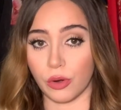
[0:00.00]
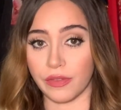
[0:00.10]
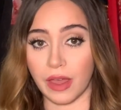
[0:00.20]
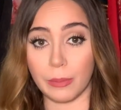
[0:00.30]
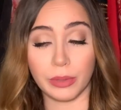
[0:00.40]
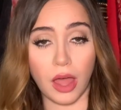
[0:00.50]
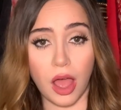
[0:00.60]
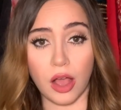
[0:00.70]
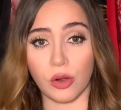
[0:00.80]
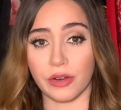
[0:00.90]
or that
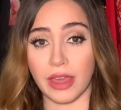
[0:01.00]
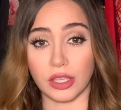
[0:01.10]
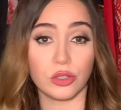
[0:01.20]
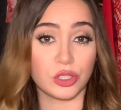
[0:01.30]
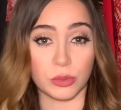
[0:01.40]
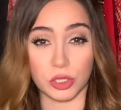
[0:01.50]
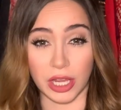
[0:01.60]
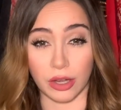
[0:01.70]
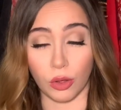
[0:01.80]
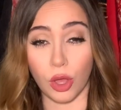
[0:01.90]
blog, or that YouTube
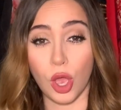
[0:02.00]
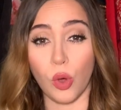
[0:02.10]
channel.